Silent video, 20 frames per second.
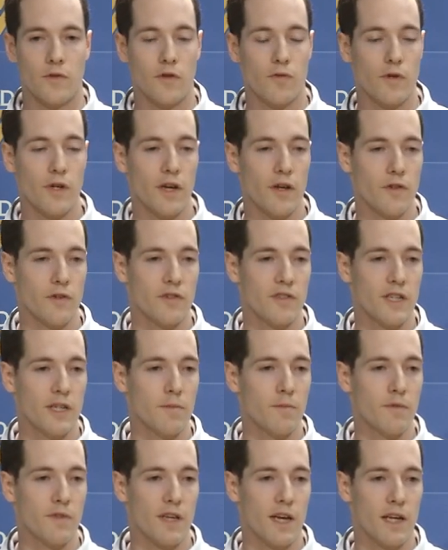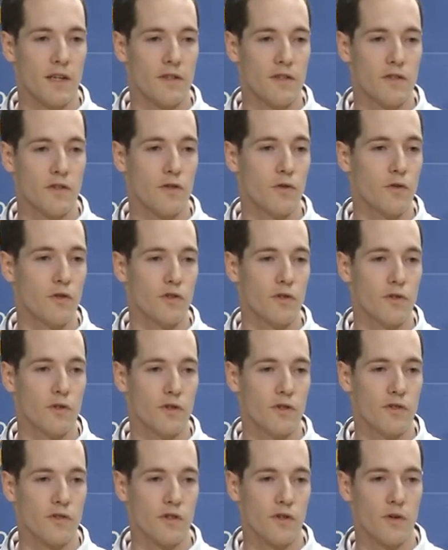three other teams had two
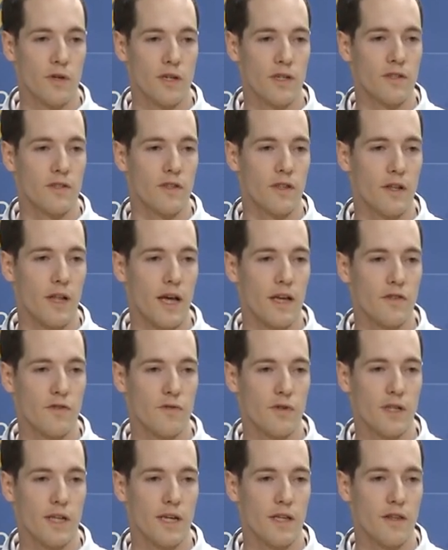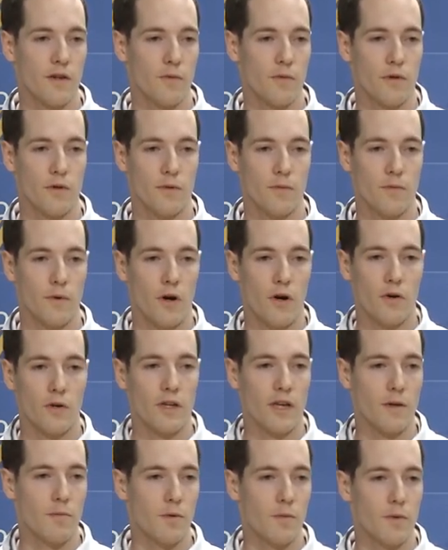shooters going into the last relay that were all
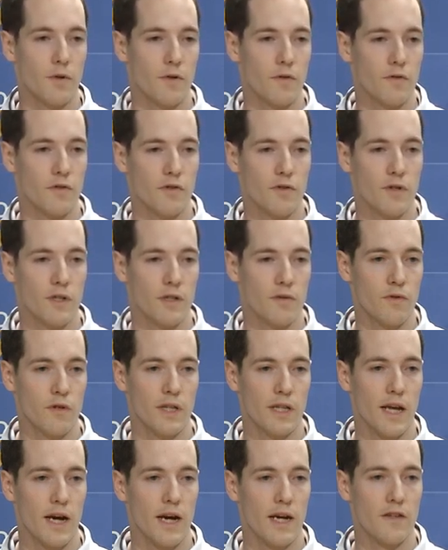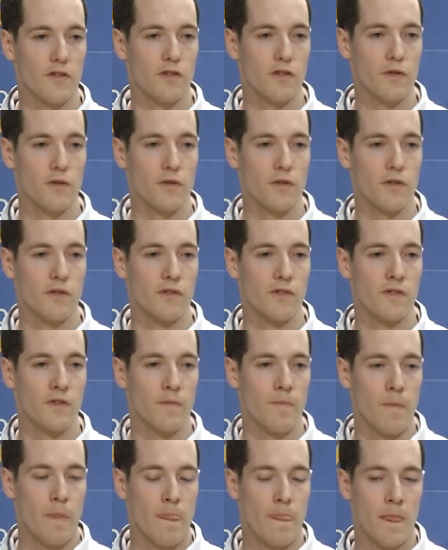capable of shooting really high scores.
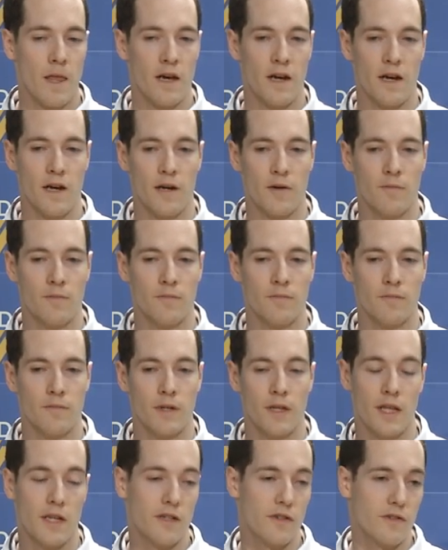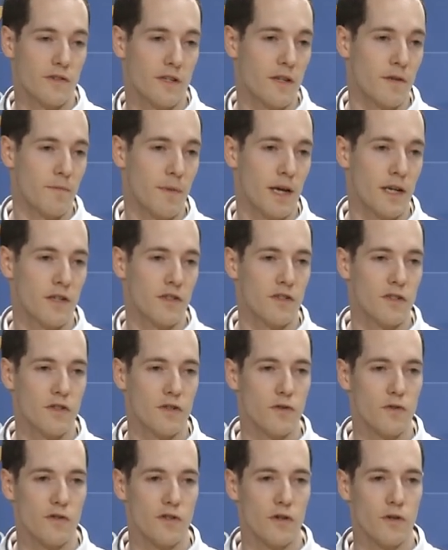And they just didn't manage to
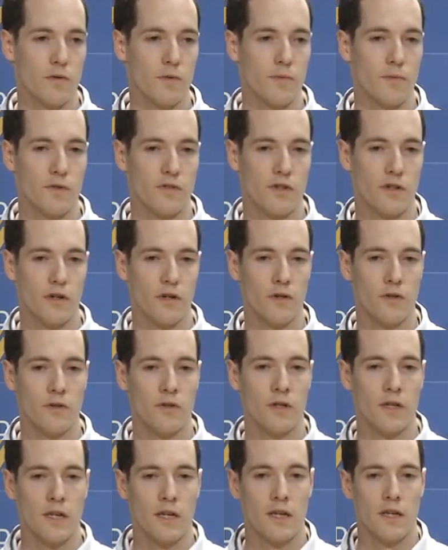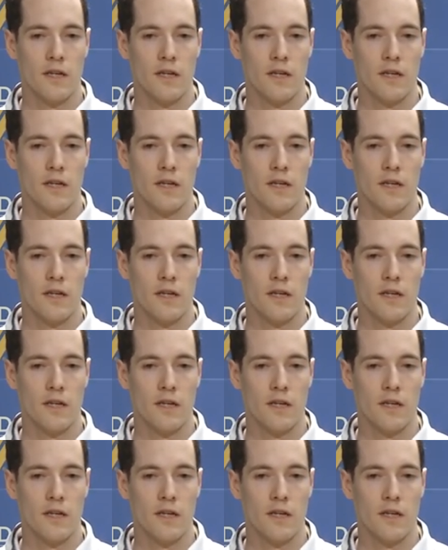do so. So,